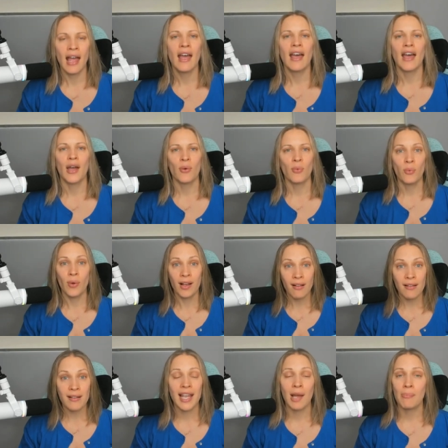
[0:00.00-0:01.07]
It
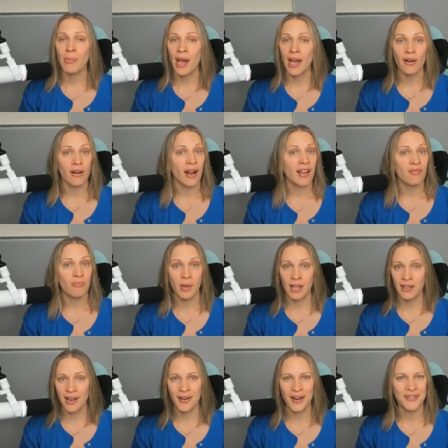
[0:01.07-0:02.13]
will get better. I've been
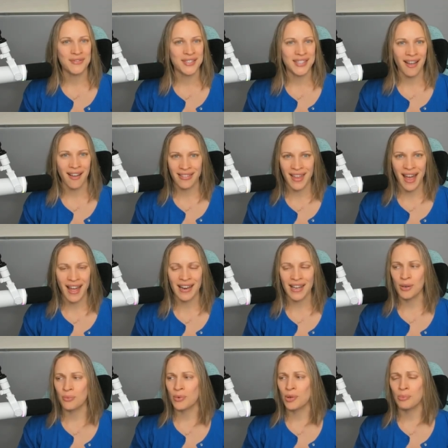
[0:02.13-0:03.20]
there, I've done that.
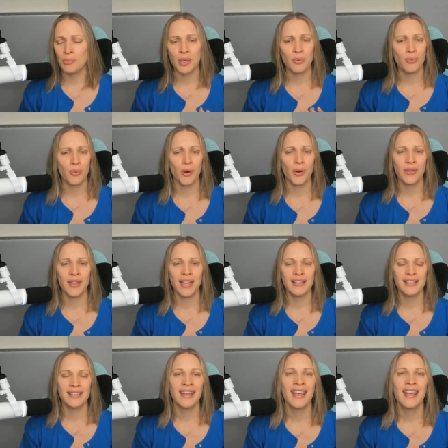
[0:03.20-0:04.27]
It will be worth
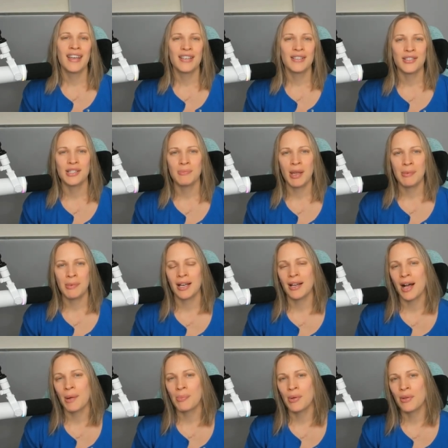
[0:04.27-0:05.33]
it. Just maybe a
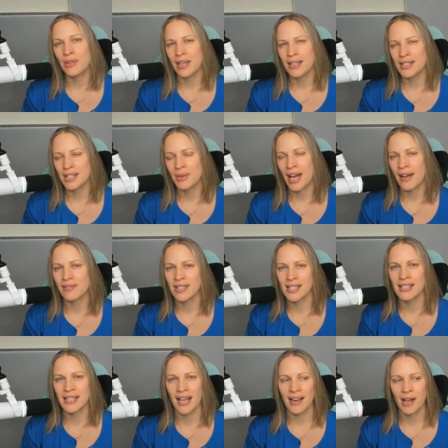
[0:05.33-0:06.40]
couple things you have to
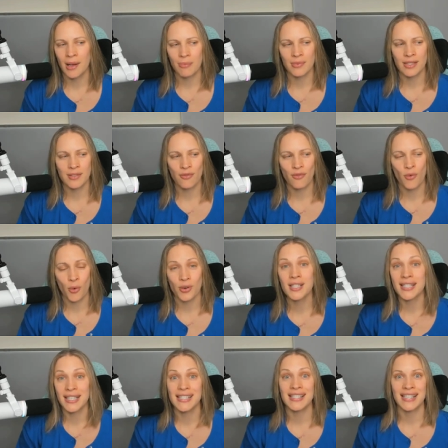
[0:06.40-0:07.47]
set up for
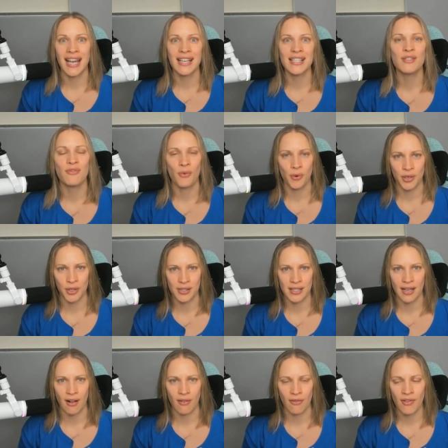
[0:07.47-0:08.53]
success for
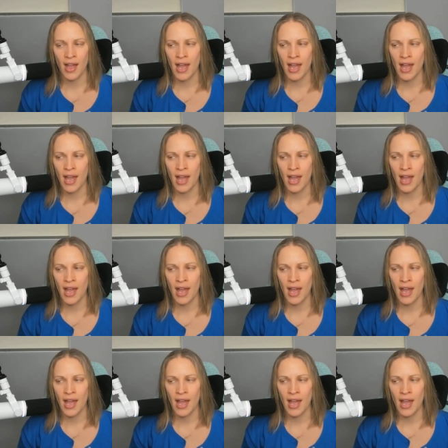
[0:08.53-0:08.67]
yourself.